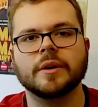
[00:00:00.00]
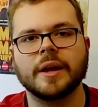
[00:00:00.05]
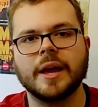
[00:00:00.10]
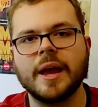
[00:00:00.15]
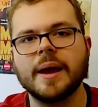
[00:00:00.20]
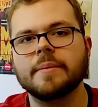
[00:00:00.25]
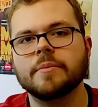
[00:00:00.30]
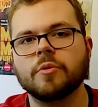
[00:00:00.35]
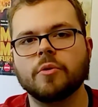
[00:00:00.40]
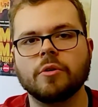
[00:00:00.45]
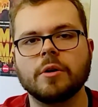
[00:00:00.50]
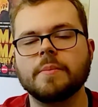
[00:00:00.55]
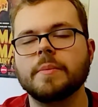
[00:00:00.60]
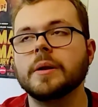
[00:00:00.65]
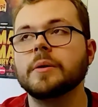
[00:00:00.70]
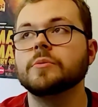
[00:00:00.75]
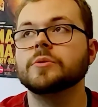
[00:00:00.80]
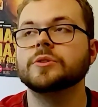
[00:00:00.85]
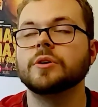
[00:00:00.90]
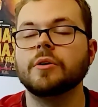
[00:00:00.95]
camcorder, but
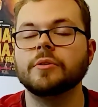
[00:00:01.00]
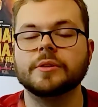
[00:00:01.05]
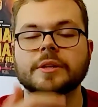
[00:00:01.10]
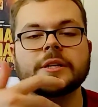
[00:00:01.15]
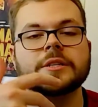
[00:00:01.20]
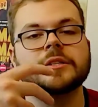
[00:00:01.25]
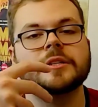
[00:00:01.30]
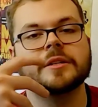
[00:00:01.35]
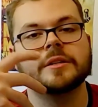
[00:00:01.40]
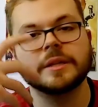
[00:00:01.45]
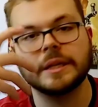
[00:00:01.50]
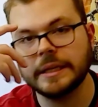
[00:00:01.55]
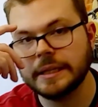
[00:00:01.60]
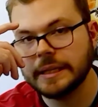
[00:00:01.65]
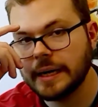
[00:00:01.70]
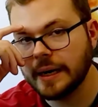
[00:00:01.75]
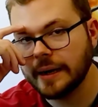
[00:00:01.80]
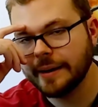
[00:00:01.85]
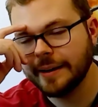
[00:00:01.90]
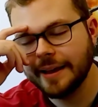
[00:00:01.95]
it was artistically
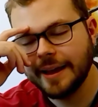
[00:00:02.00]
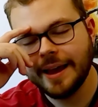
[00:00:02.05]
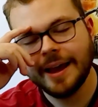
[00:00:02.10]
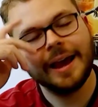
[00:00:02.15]
done.